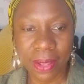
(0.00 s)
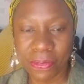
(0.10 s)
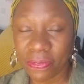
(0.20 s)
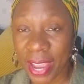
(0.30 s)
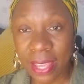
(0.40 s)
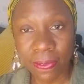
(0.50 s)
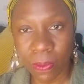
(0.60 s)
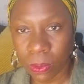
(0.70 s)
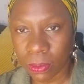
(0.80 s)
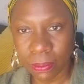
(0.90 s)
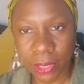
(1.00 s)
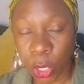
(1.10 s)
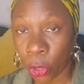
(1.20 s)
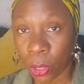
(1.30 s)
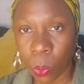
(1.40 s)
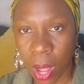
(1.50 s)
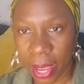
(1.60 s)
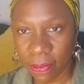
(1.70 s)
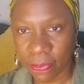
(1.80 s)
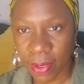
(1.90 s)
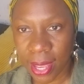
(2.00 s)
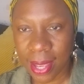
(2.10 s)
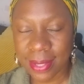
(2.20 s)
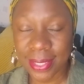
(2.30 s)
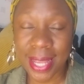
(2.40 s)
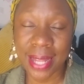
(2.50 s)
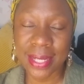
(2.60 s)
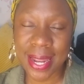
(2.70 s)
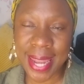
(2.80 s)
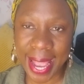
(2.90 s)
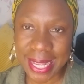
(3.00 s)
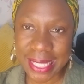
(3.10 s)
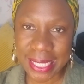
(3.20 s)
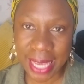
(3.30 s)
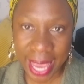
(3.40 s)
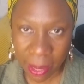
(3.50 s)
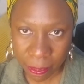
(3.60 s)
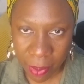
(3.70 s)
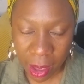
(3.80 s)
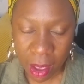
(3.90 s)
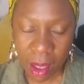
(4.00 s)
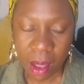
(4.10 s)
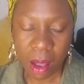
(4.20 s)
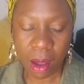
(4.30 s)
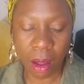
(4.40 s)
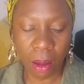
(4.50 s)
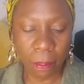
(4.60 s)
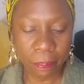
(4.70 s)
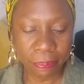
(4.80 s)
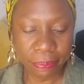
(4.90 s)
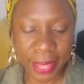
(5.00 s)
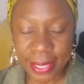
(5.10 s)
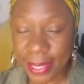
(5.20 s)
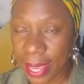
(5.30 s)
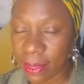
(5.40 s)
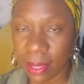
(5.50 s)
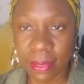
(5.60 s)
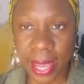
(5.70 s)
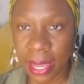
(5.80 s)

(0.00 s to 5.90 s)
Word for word: faithful, loyal wife sat next to him. Um, they say that they